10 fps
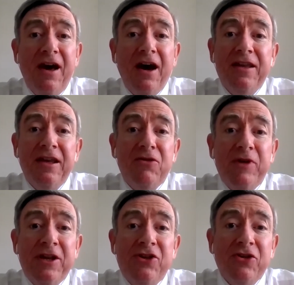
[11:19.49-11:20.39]
I think we
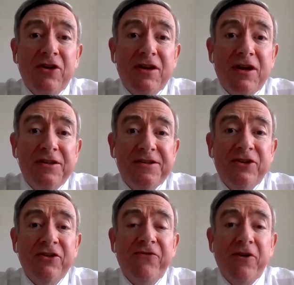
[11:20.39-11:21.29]
need to
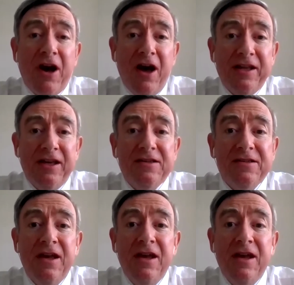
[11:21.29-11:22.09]
consider for colleagues